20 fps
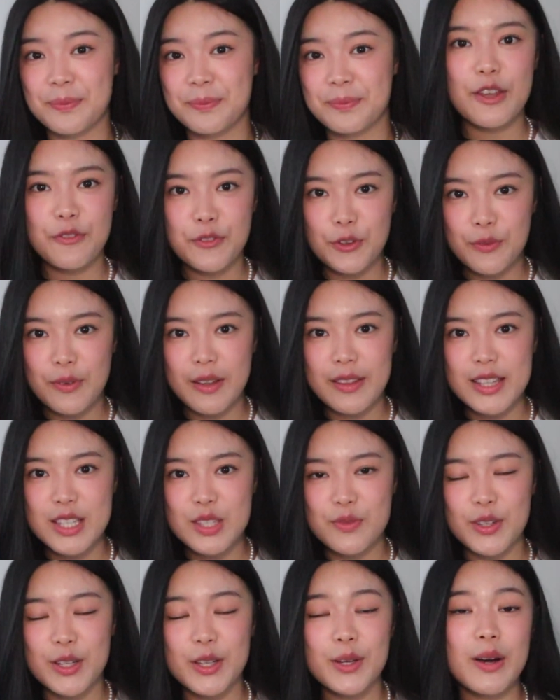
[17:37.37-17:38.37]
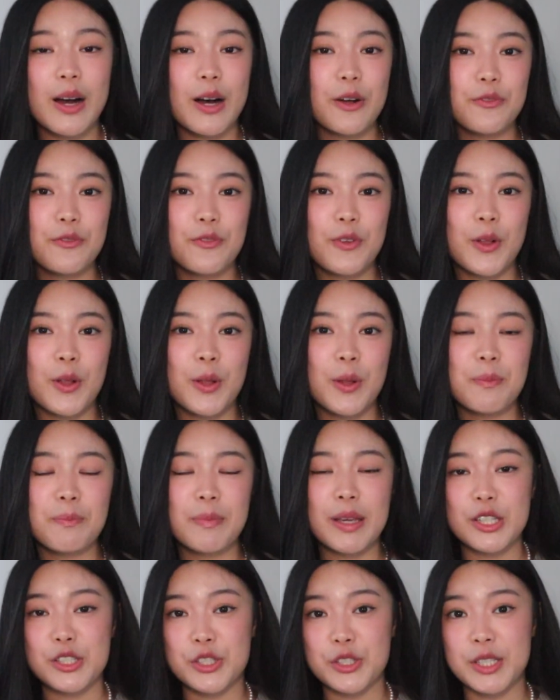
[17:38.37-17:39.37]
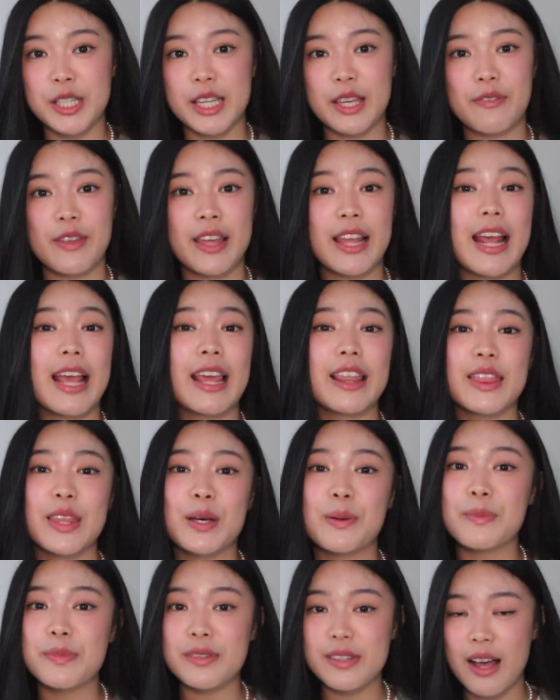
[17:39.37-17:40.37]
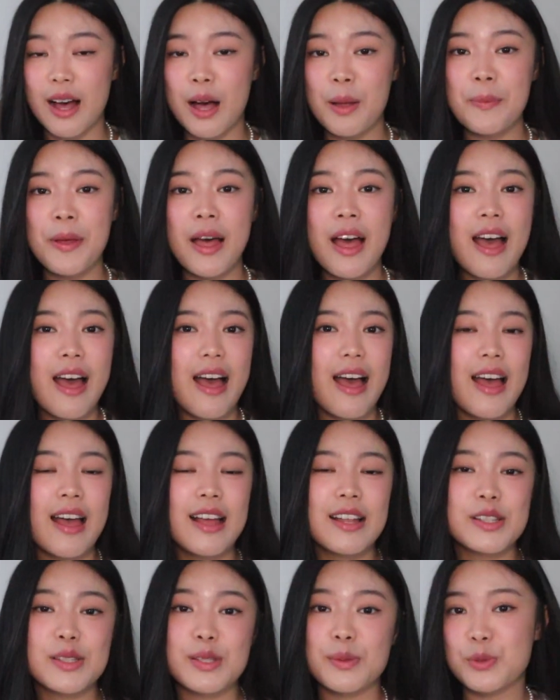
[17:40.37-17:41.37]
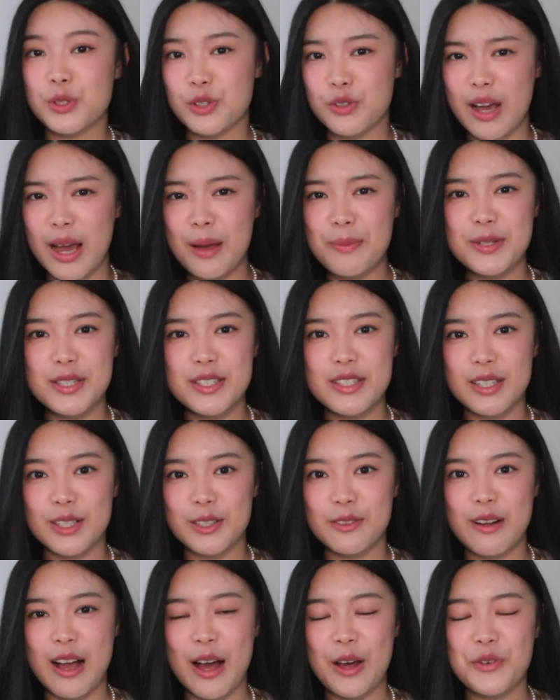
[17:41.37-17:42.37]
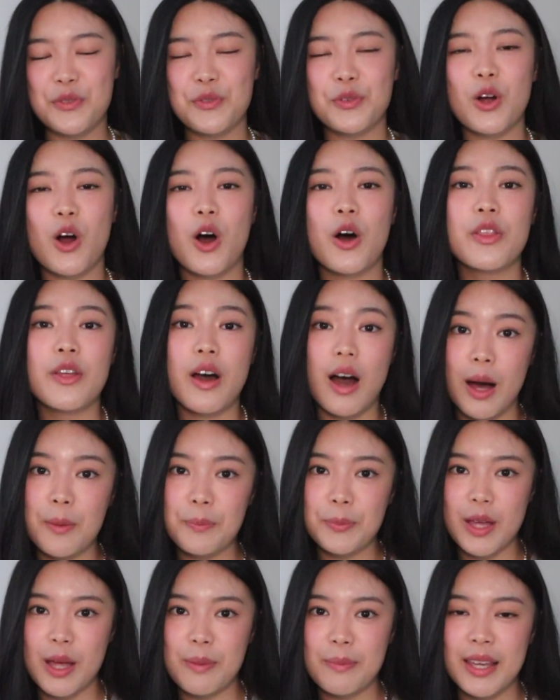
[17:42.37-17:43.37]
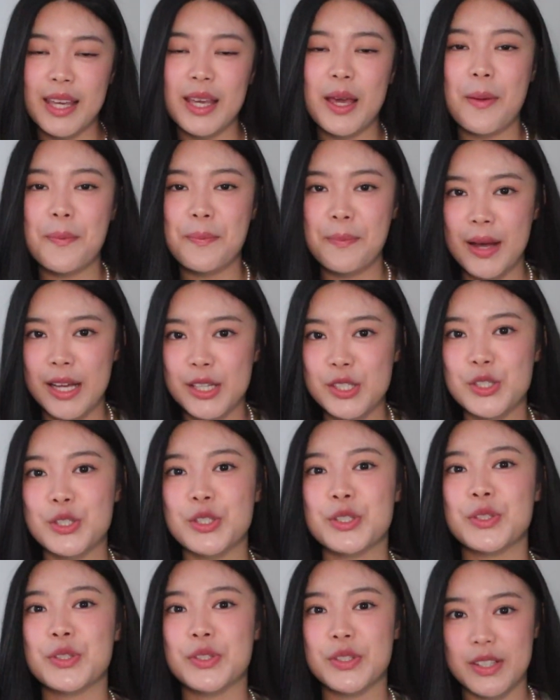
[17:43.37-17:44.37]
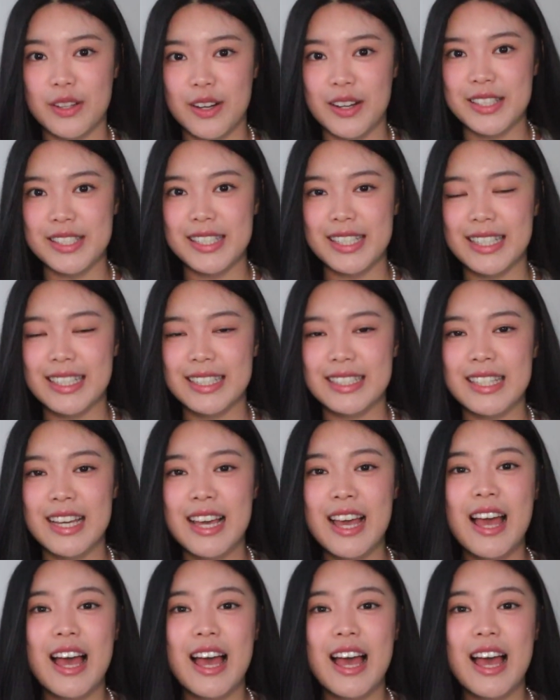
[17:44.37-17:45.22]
If you found this video helpful, make sure to give it a thumbs up and subscribe to stick around for all the upcoming master's content.